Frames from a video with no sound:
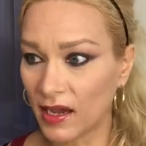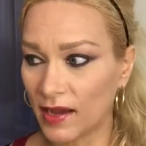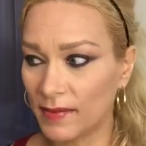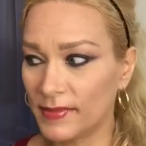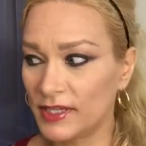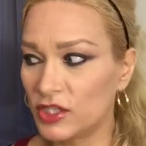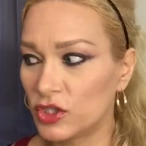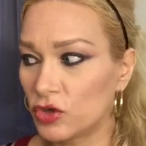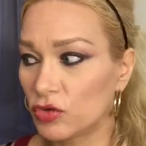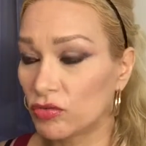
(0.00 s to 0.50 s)
I
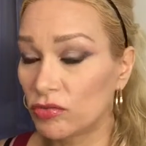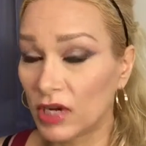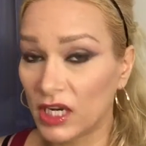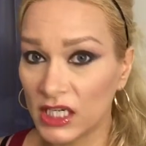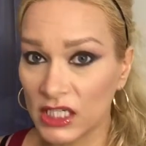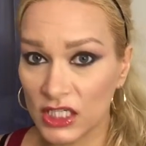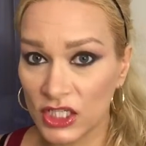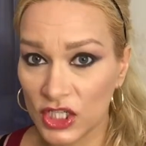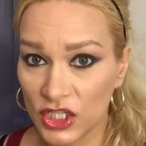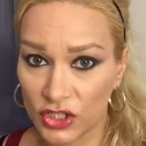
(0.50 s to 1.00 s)
mean, to run
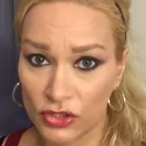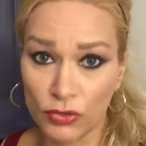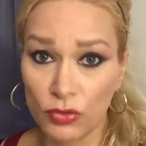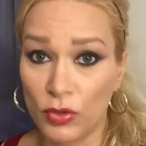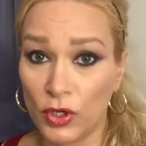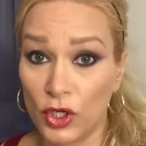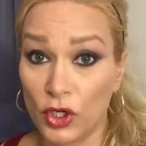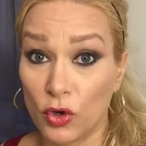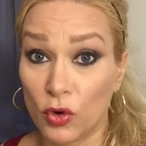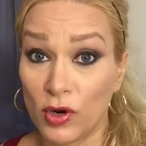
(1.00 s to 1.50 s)
into
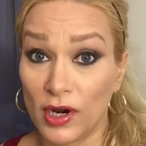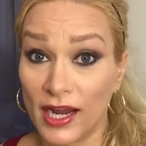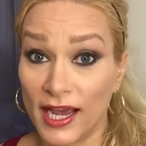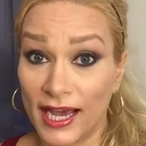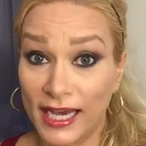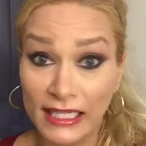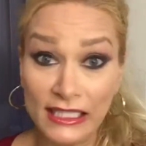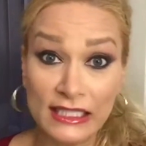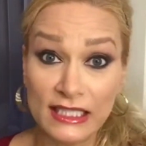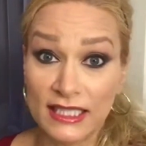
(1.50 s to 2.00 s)
your
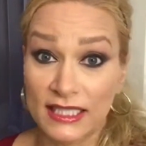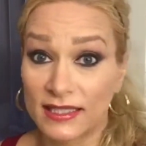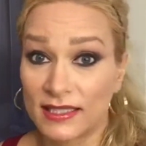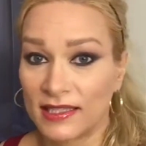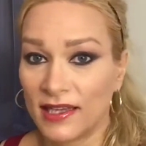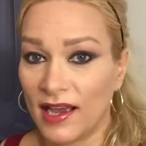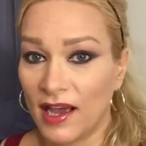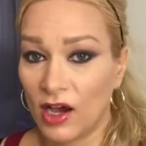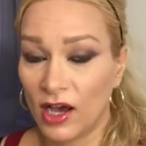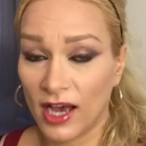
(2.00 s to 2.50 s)

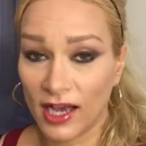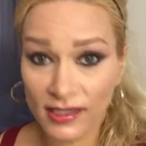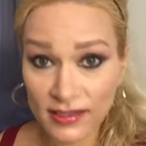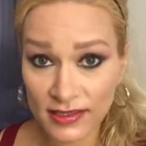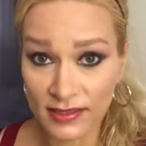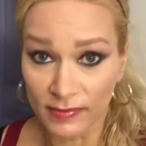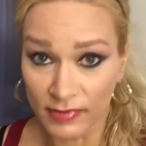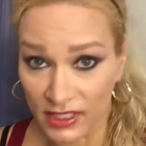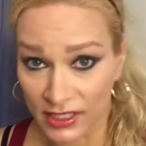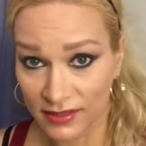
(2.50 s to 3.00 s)

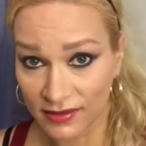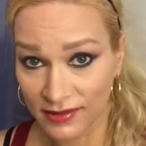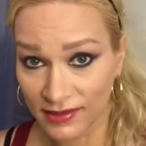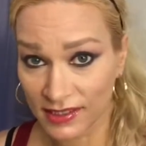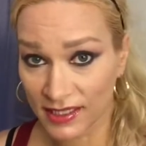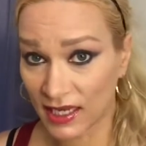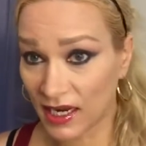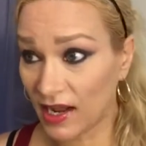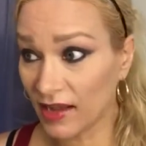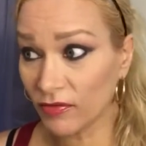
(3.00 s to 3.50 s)

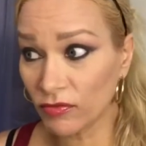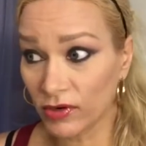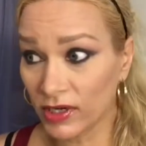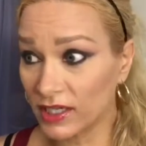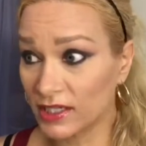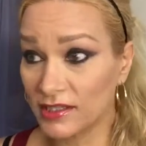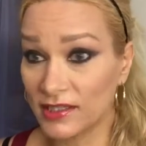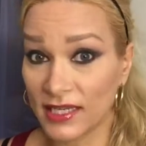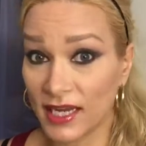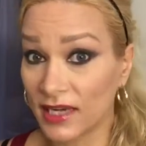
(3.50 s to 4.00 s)
ex-husband, and I've run
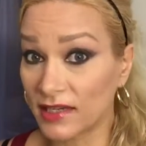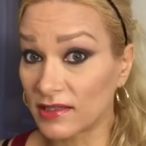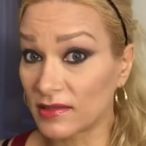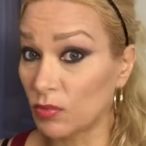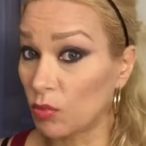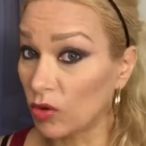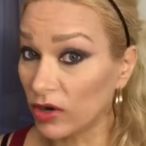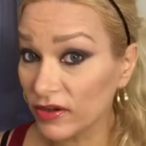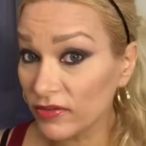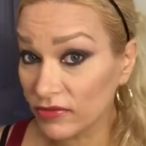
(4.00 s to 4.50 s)
into
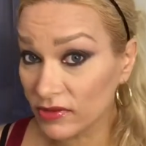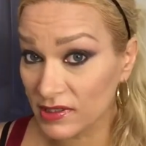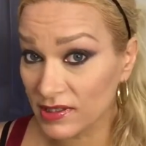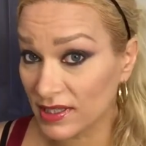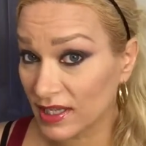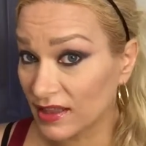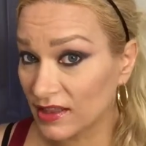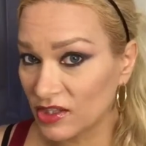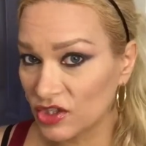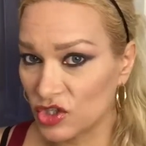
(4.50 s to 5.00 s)
ex-boyfriends
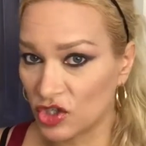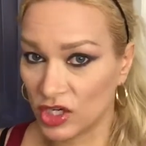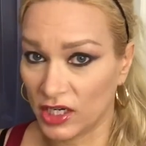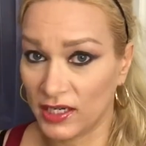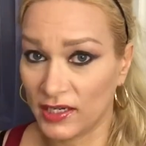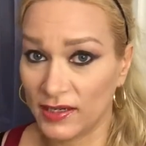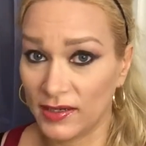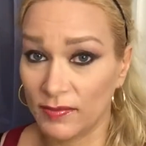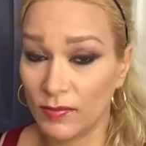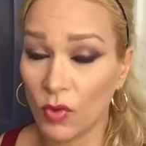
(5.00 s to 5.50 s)
at the
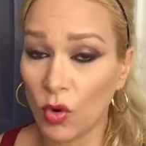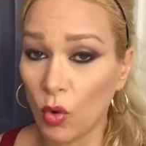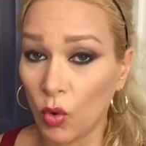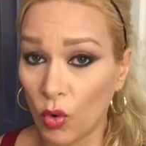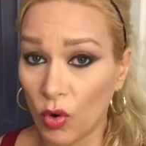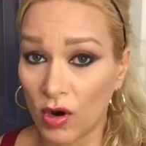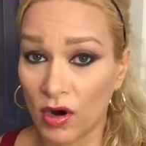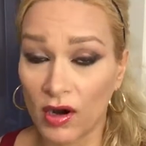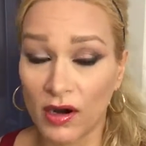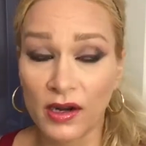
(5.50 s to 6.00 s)
gym,
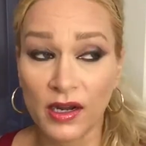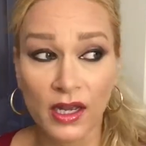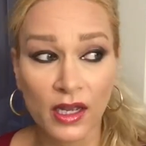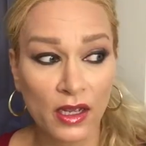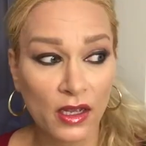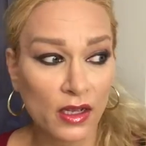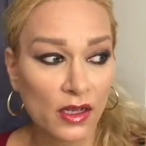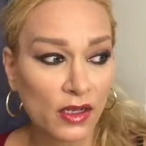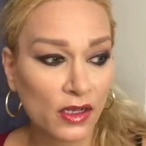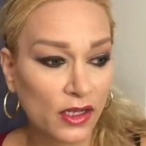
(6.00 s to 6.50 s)
or
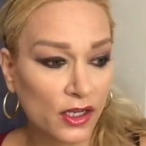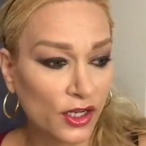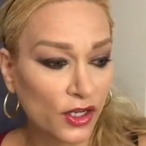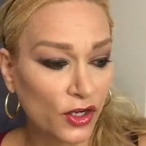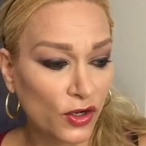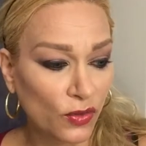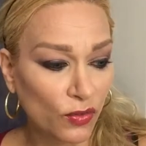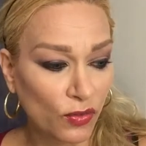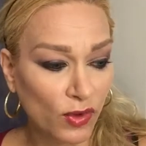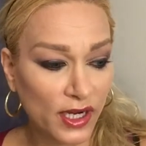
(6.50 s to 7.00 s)
you
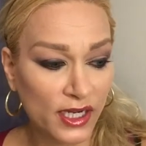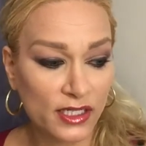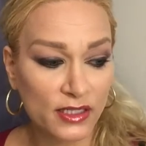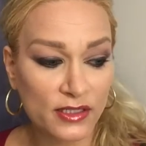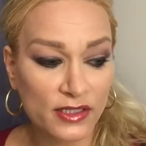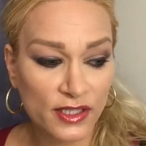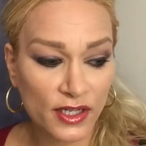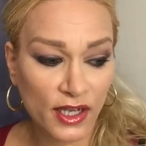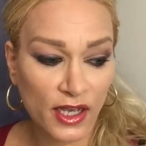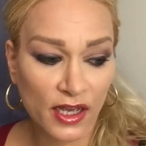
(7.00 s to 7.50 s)
know, run
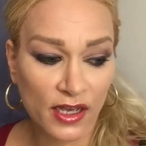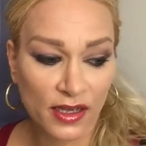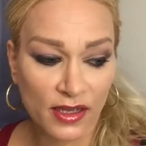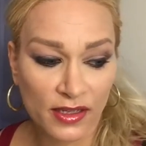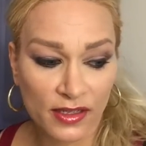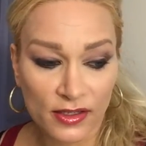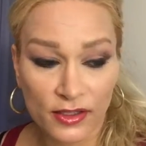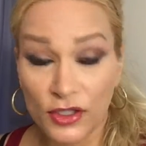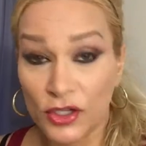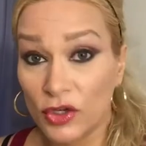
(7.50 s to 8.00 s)
into
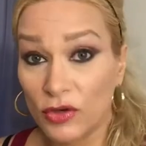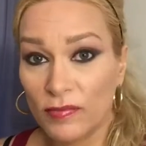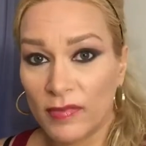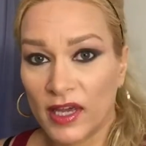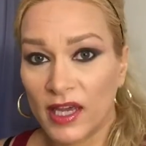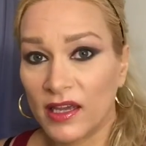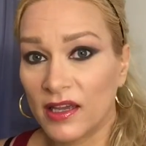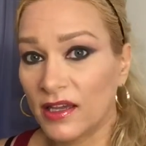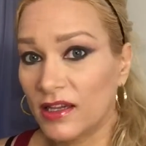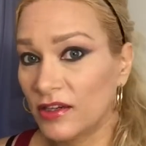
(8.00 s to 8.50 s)
new
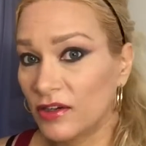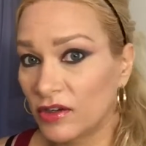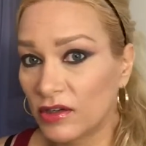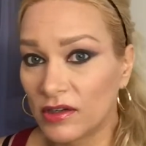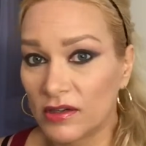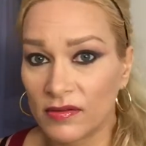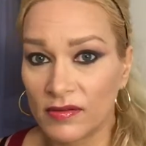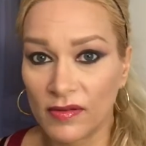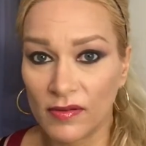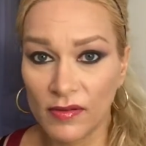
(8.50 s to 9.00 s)
men
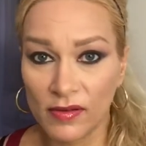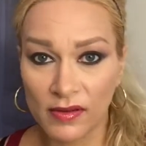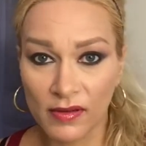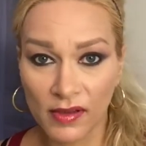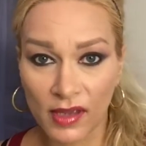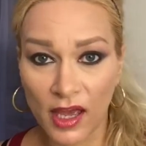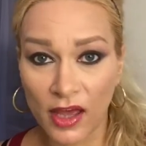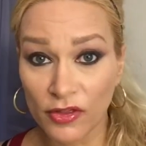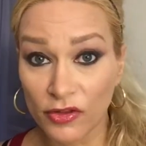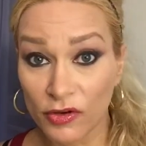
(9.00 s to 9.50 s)
or
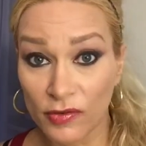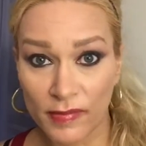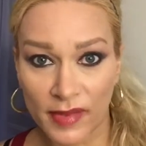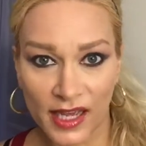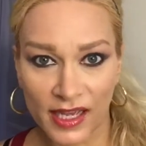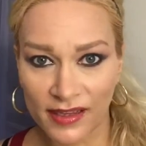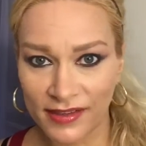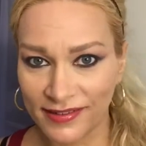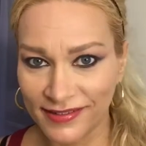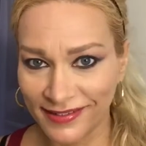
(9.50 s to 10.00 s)
other
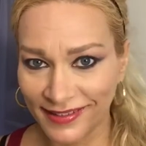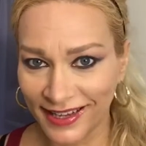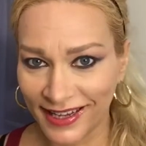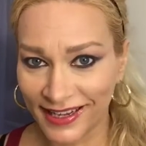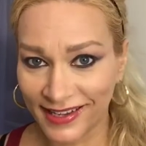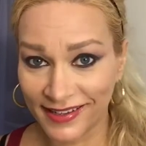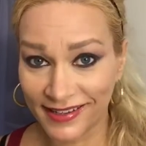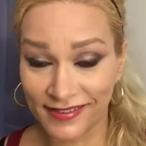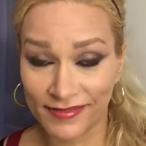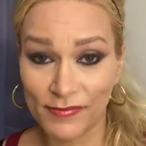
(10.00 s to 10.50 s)
men,
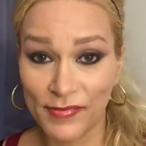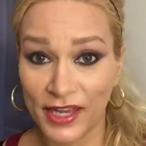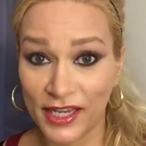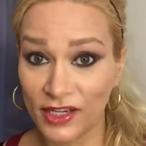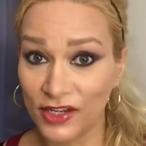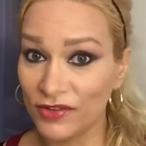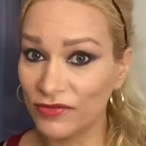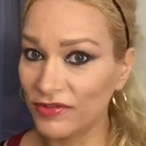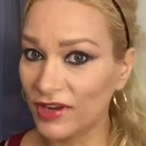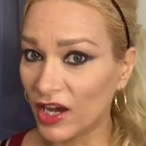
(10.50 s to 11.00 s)
like men
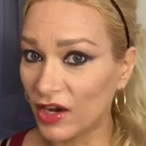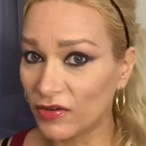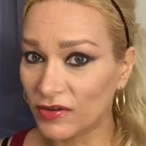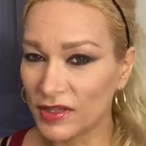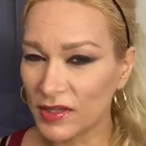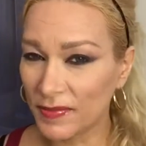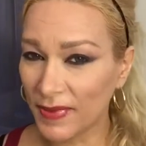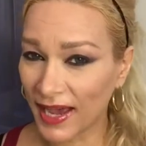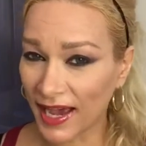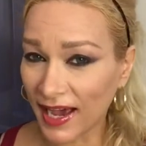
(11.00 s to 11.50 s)
you've known in
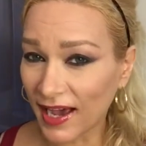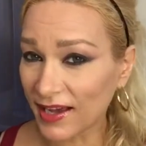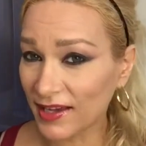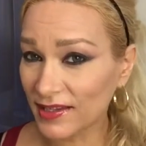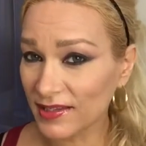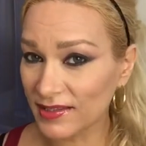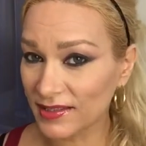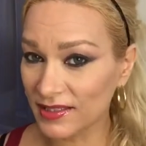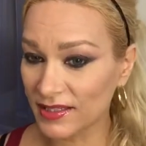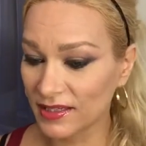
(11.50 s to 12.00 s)
the
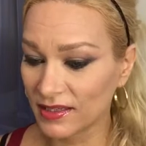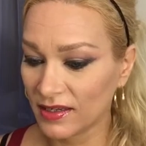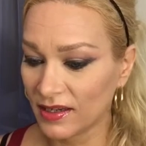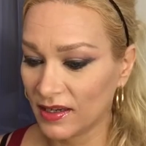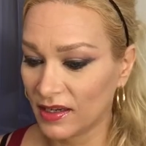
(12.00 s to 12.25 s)
past.